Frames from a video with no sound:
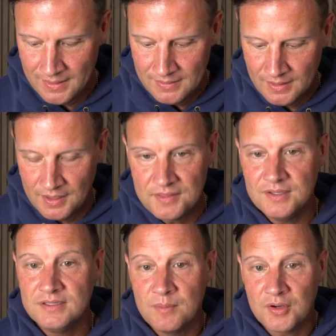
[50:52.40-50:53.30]

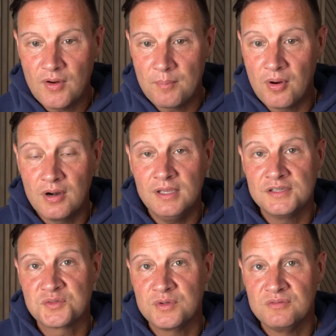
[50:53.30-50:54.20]
The Democrat Party
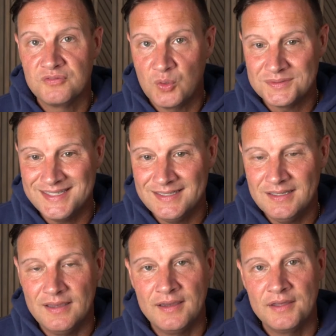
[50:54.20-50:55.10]
is
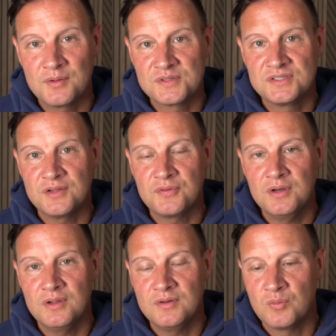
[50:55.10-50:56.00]
revolting. There was
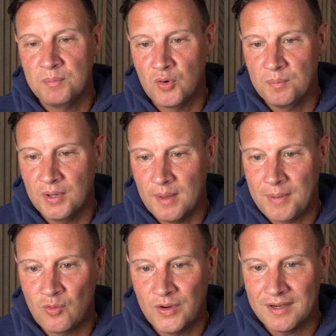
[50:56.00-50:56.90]
a report put out
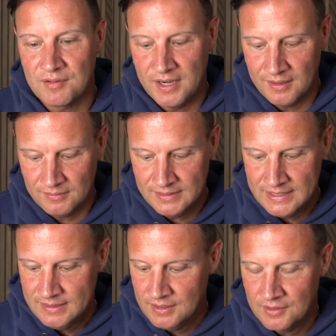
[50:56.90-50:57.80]
by Rick Grinnell
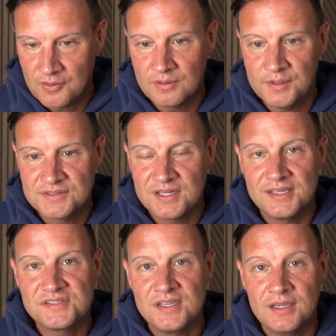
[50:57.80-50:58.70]
earlier
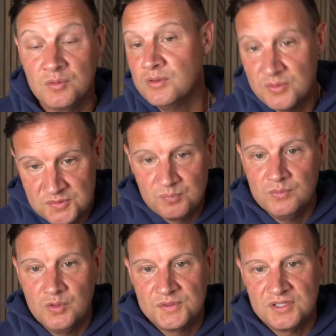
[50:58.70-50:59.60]
today saying
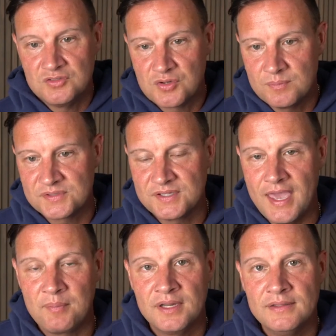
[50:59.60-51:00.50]
who was in Trump's
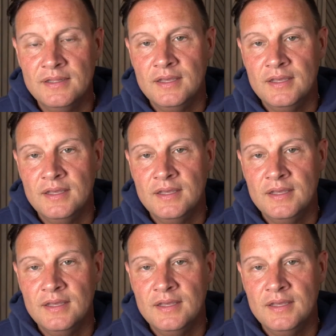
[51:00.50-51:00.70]
cabinet.